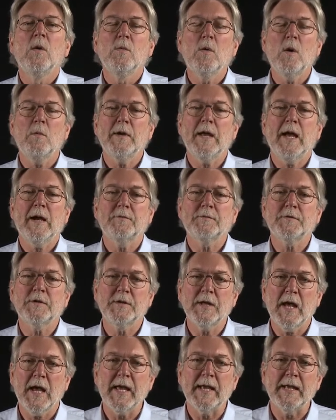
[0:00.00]
What we have
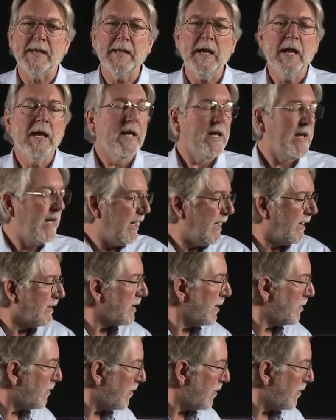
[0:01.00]
today is a